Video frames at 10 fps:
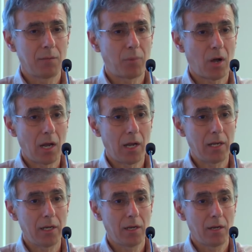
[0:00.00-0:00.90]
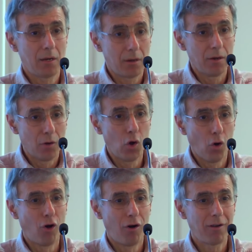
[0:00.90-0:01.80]
by
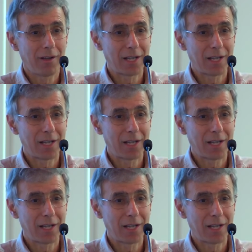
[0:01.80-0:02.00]
law